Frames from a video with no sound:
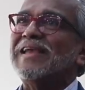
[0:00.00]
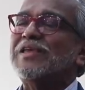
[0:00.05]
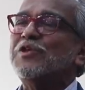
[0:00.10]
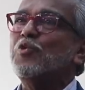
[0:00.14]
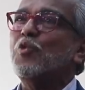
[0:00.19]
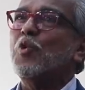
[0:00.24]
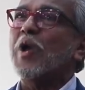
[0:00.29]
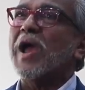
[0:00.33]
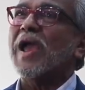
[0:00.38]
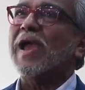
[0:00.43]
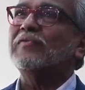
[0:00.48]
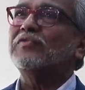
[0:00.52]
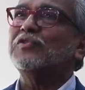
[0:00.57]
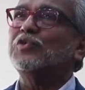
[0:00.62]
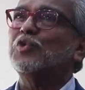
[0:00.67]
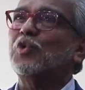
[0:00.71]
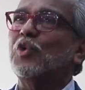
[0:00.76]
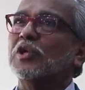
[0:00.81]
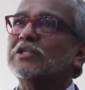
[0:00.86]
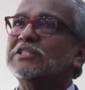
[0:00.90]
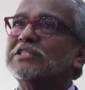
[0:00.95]
You have
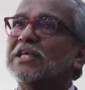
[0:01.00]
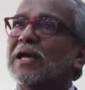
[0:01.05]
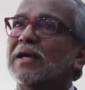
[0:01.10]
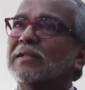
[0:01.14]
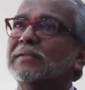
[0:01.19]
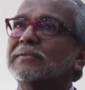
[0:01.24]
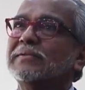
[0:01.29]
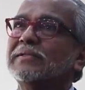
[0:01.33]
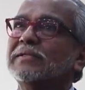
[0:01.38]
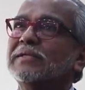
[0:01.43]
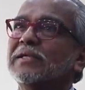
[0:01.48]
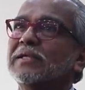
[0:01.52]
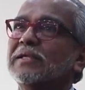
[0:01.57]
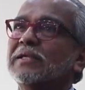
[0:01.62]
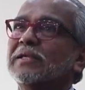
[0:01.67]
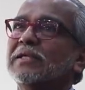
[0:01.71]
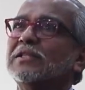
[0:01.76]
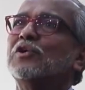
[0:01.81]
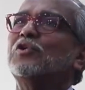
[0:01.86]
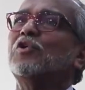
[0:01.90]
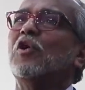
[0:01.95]
to consult
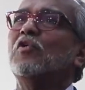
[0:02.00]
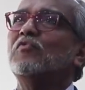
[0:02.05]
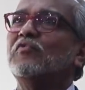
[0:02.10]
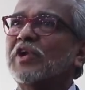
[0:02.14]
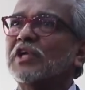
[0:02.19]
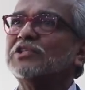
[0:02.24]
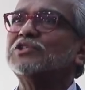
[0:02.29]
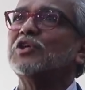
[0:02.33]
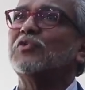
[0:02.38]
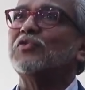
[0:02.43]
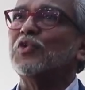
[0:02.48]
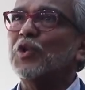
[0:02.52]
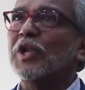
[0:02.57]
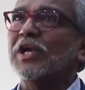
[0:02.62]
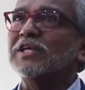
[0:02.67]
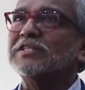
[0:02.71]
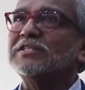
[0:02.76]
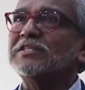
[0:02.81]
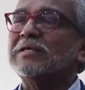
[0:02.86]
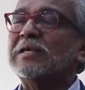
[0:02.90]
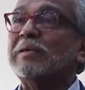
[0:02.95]
the conference of
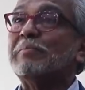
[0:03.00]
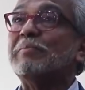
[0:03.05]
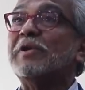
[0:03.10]
rulers